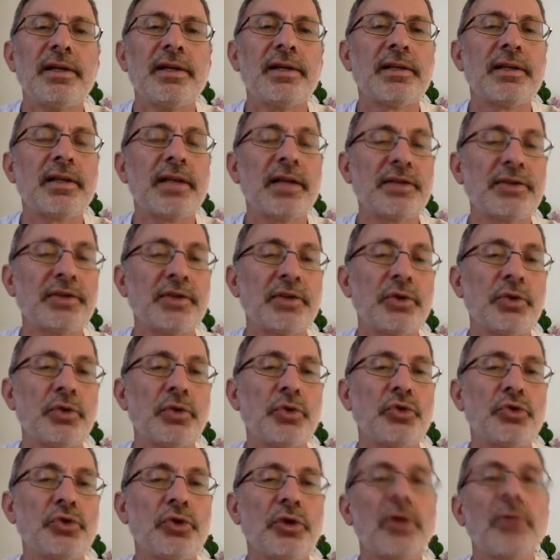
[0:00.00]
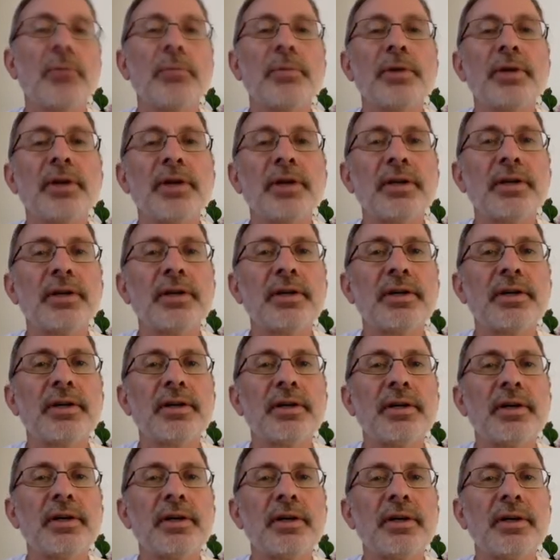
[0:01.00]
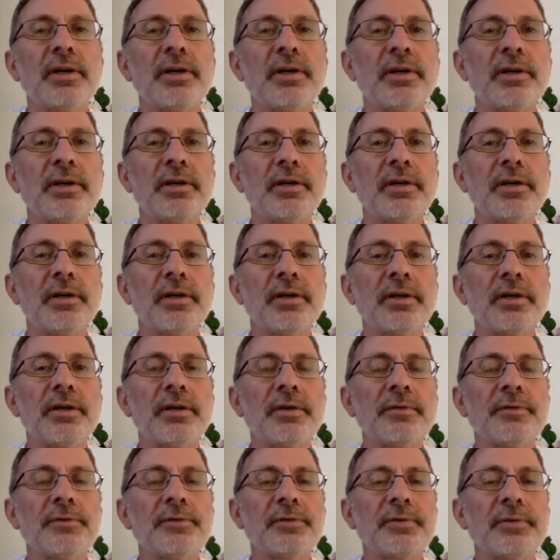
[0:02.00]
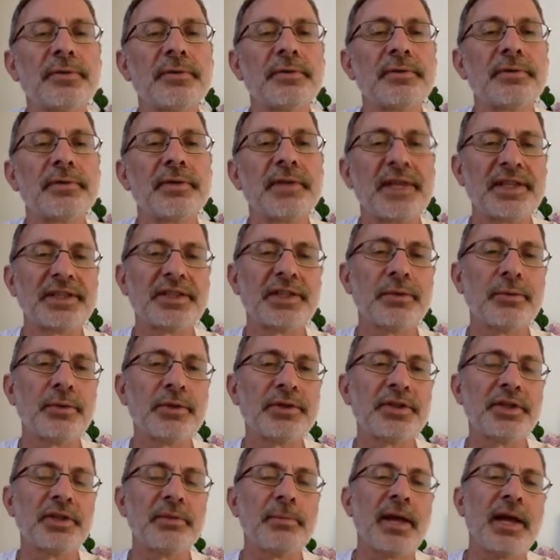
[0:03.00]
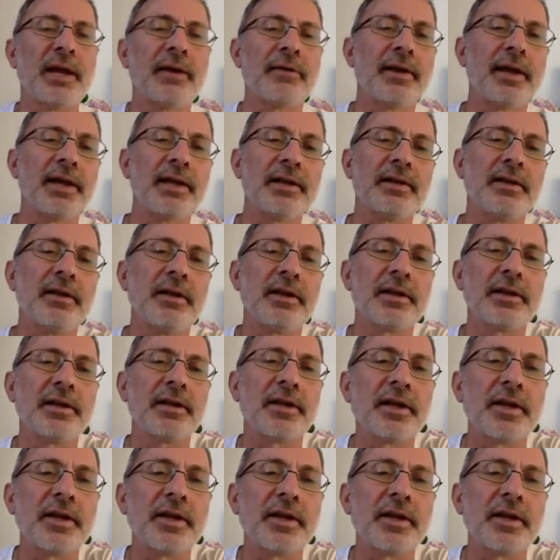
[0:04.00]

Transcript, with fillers: does a good job of guessing what's in the background. Like, you know,